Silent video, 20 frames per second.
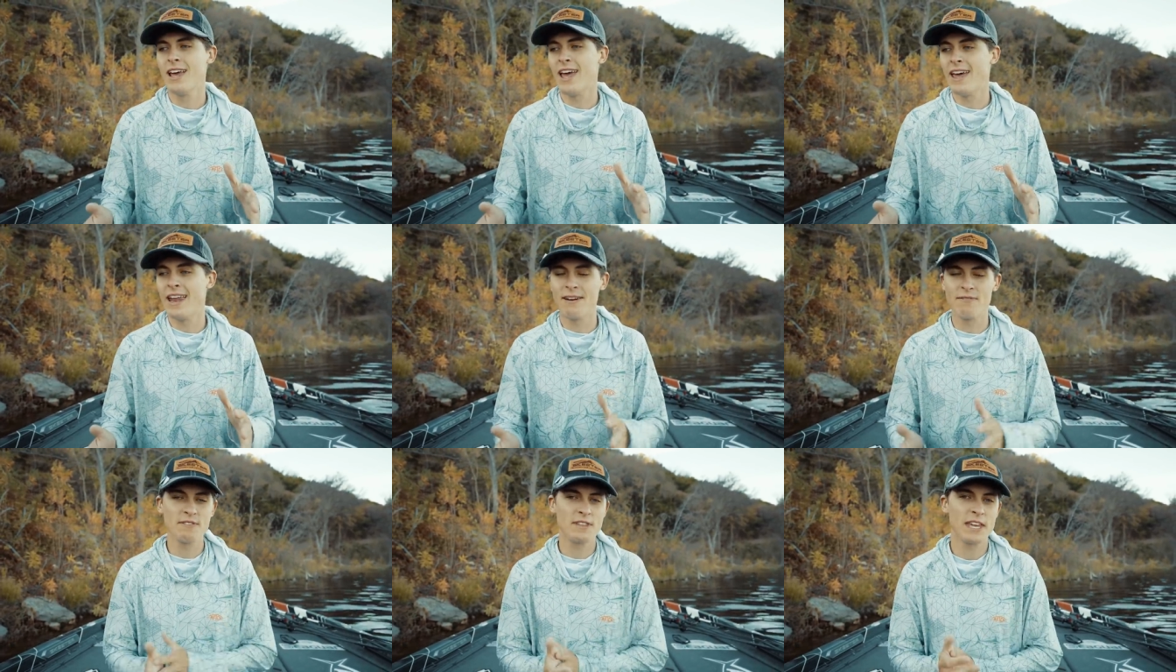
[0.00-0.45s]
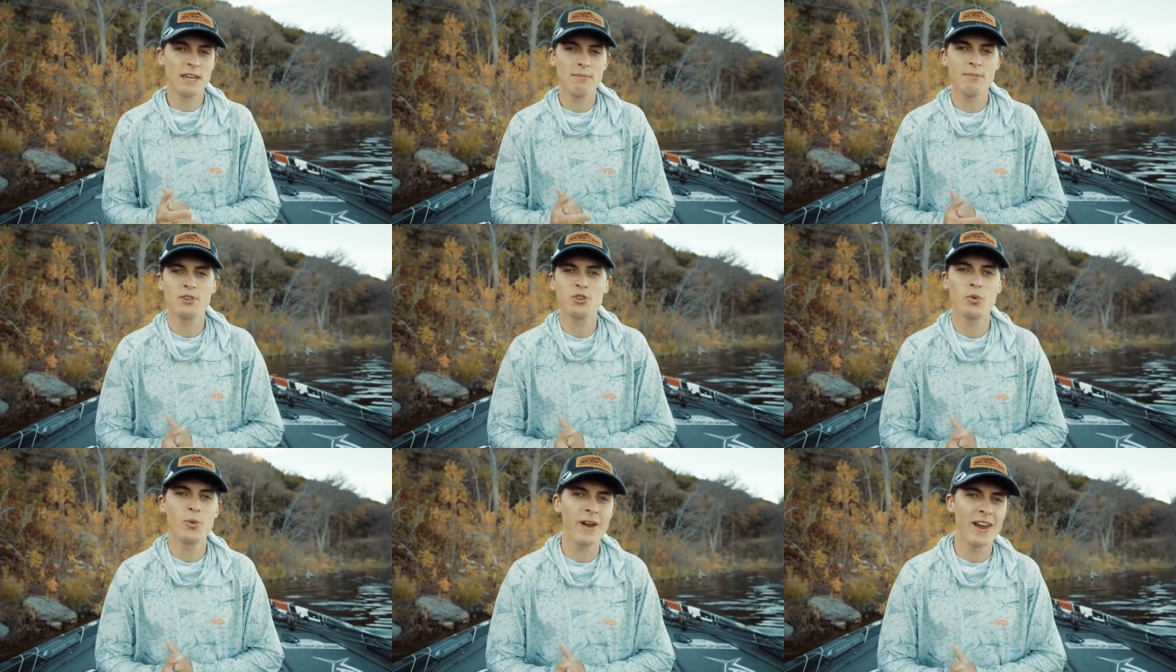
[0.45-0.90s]
and everything in
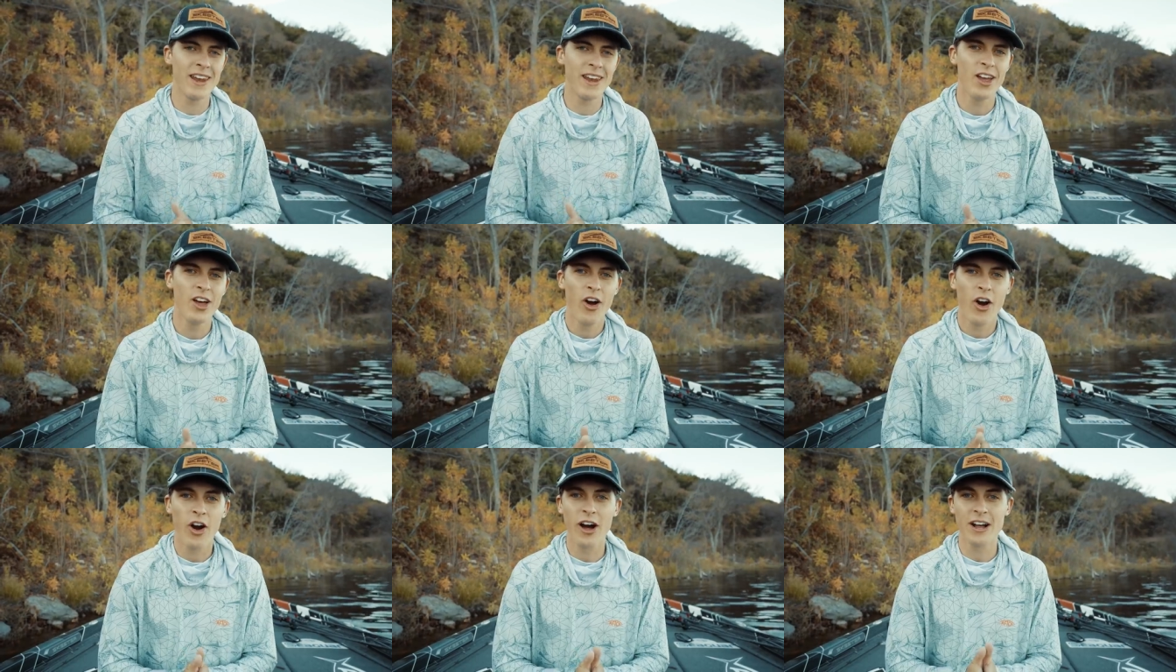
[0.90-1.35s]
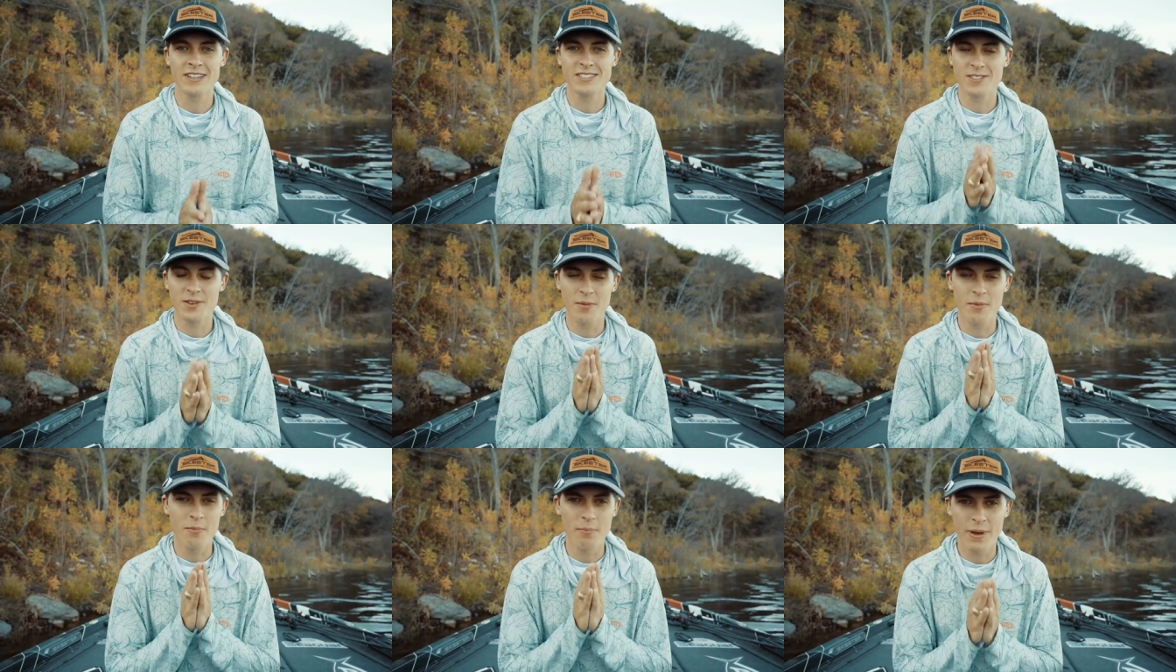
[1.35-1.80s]
between on
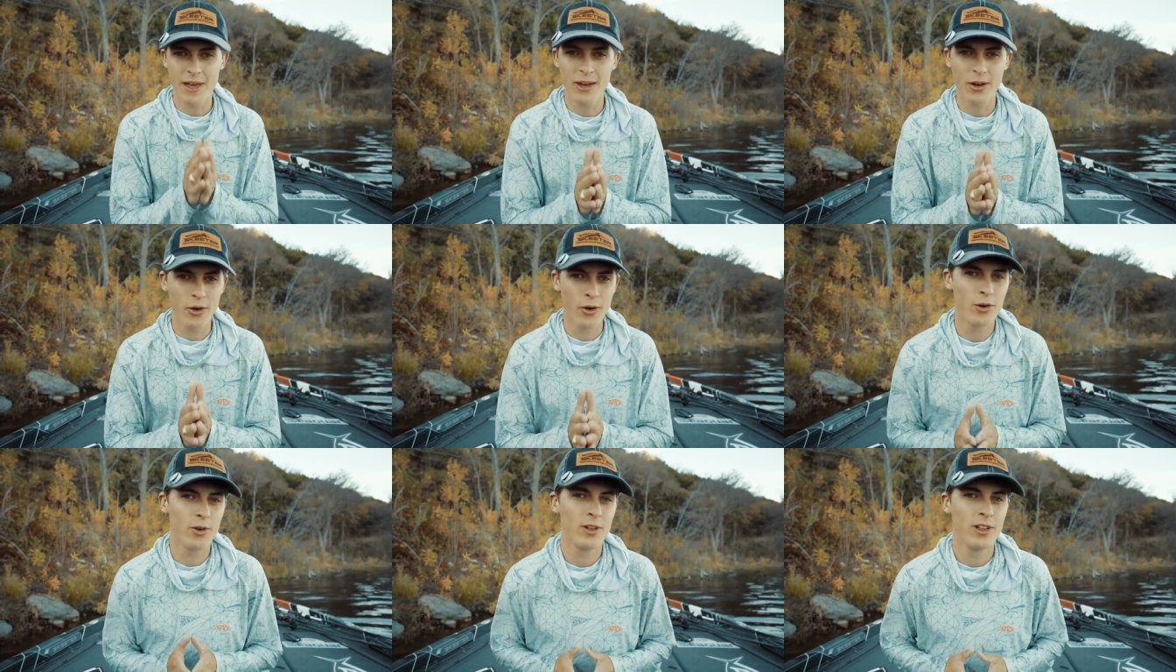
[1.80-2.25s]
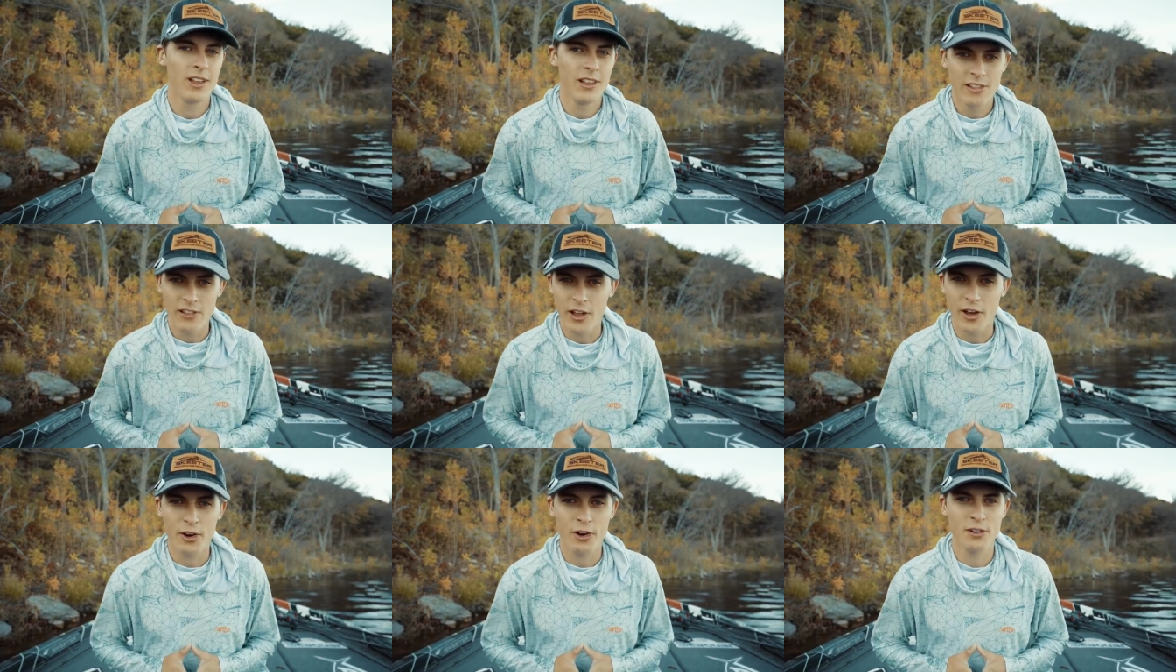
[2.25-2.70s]
some big old
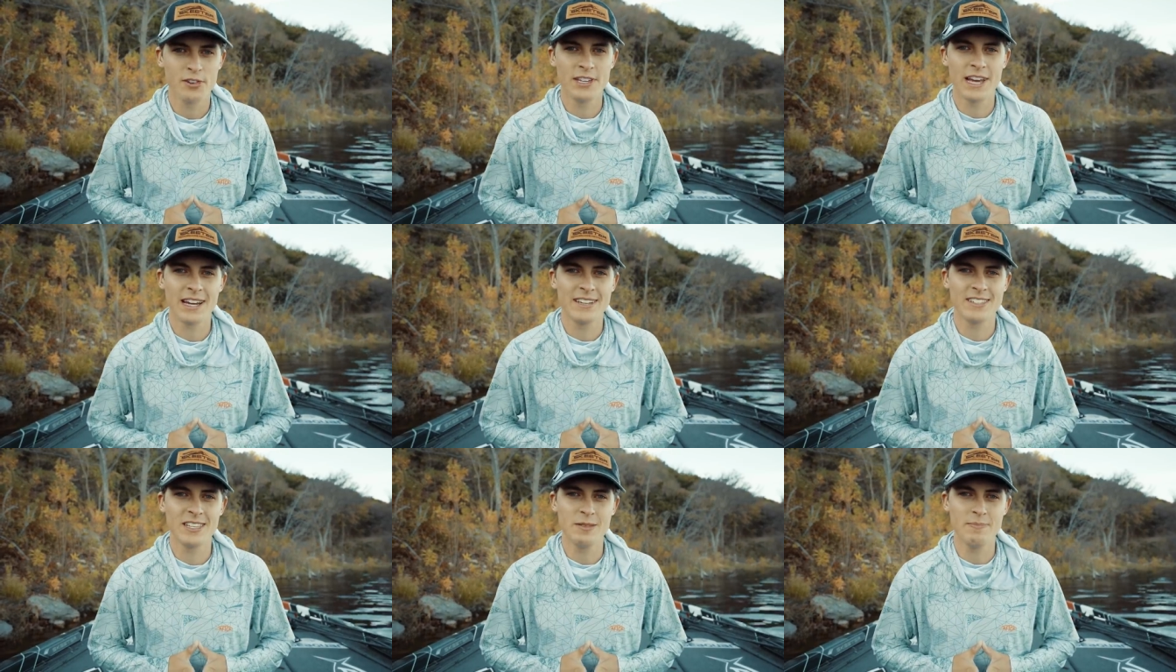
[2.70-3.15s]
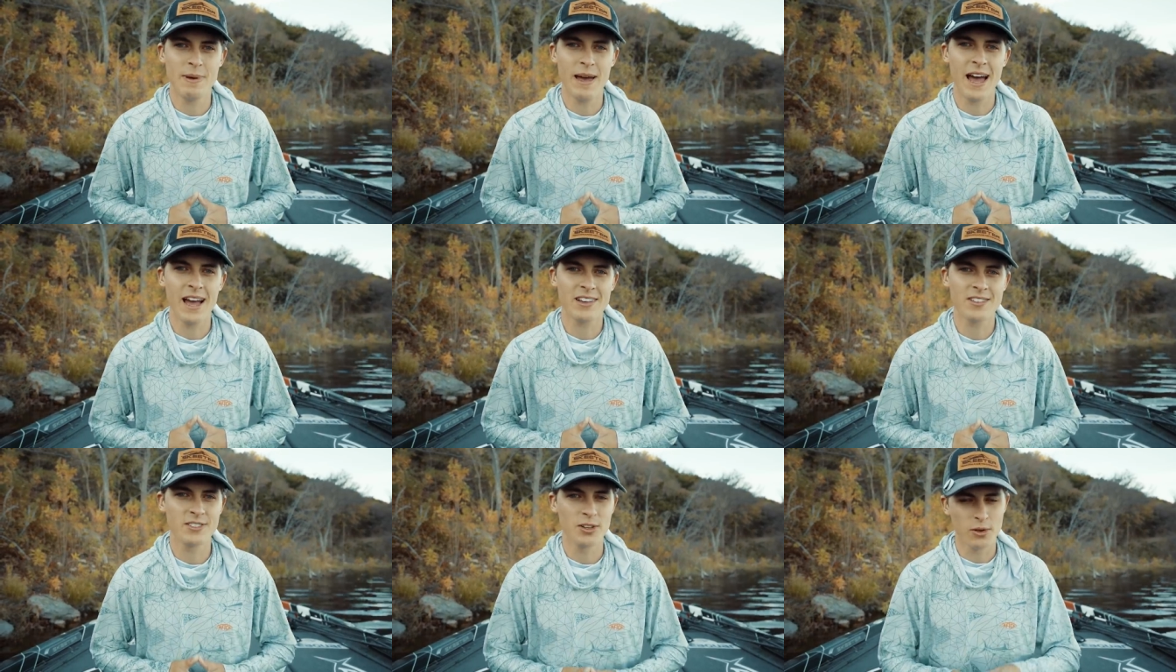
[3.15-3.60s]
Lunker Texas bass
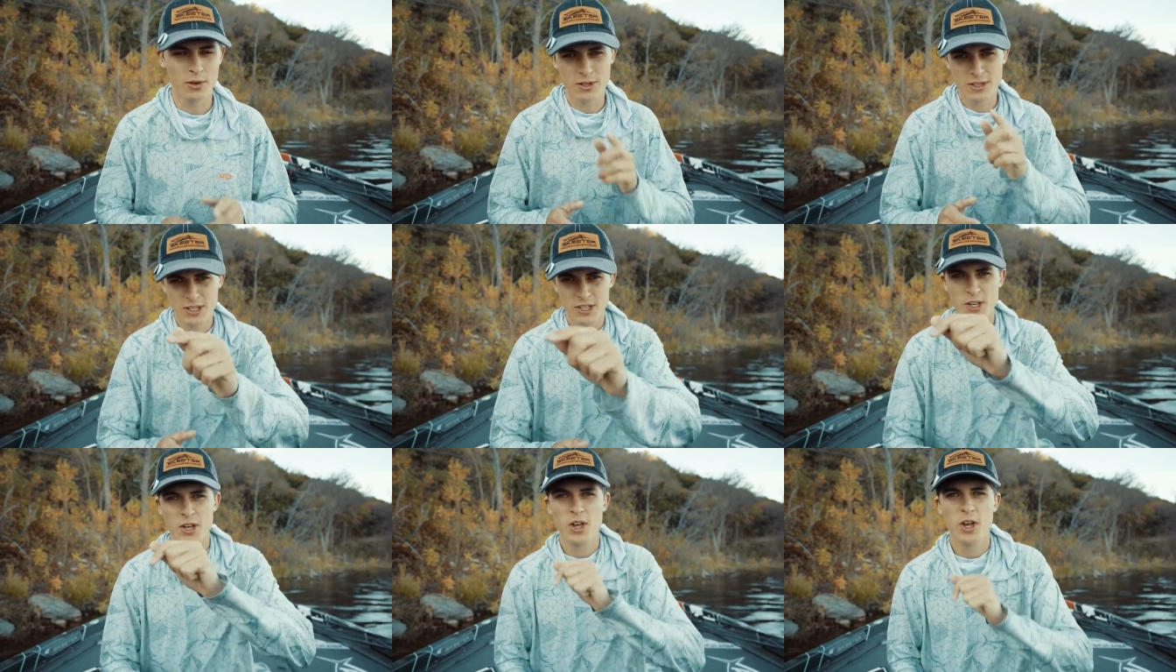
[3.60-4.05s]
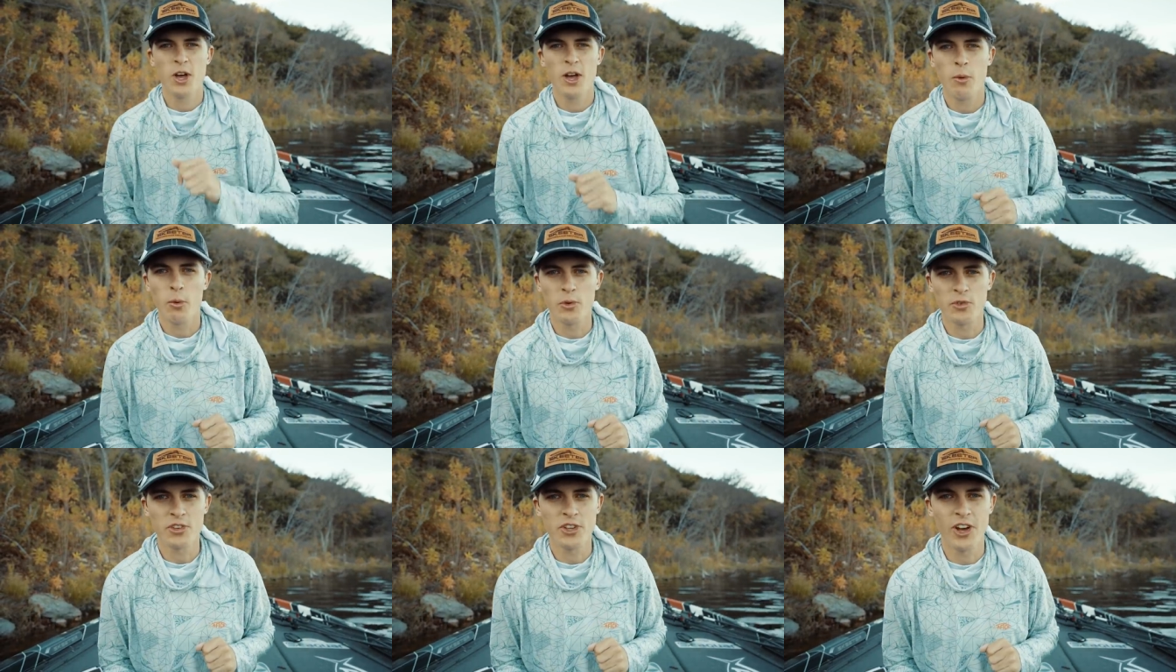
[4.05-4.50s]
so
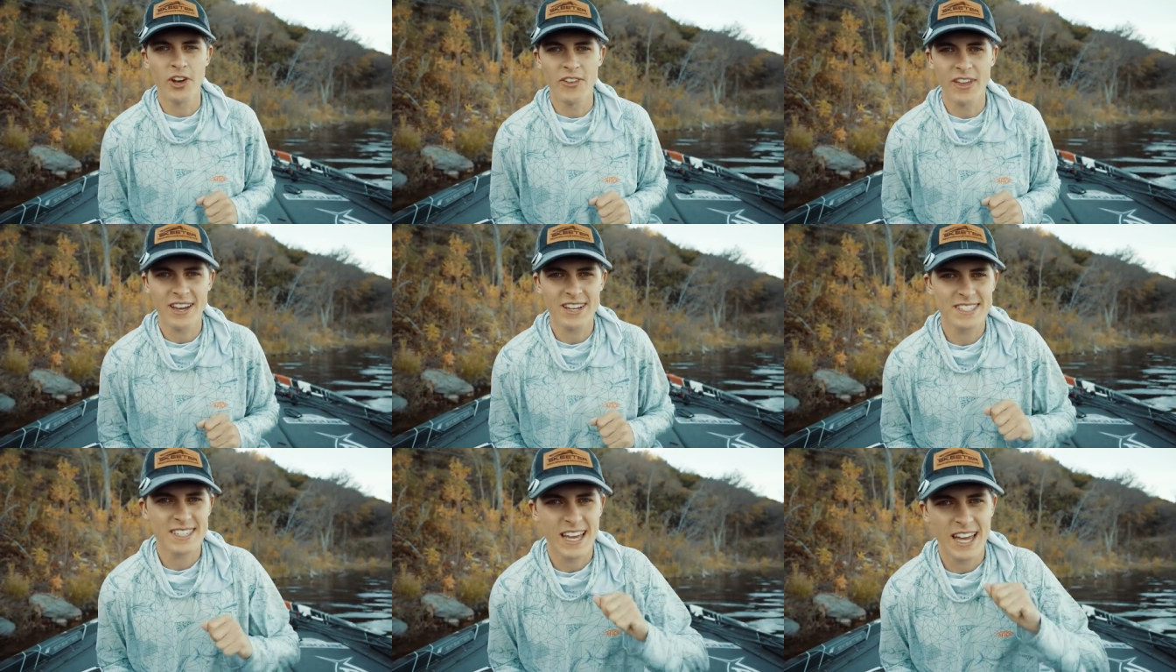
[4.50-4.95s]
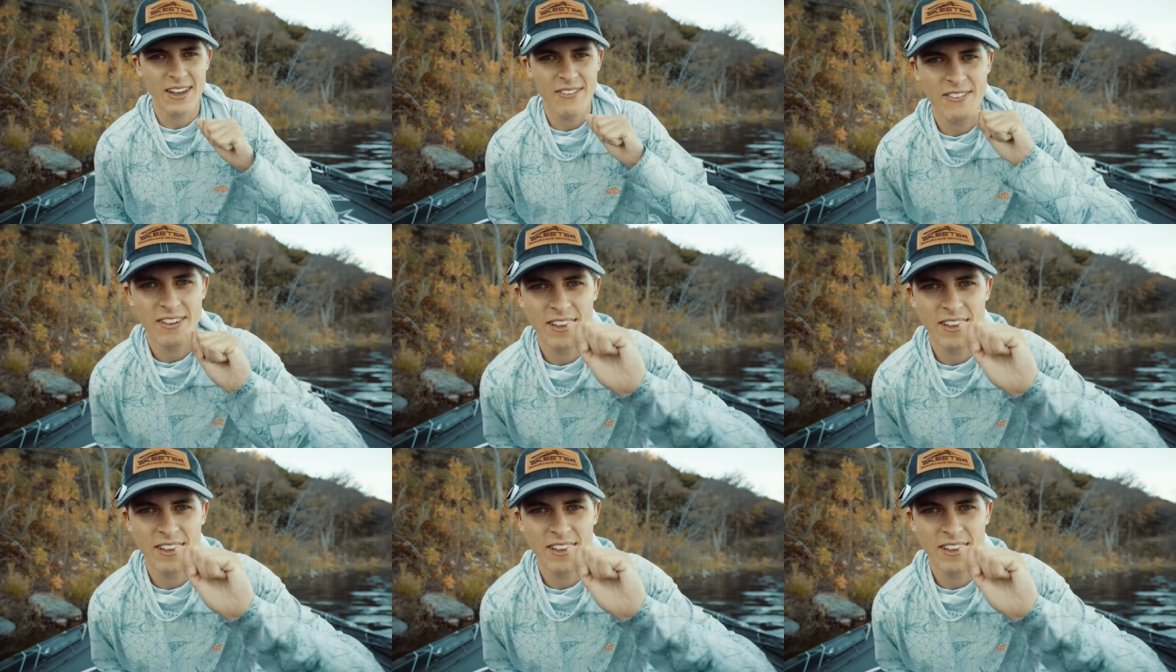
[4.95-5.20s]
we'll see y'all next time.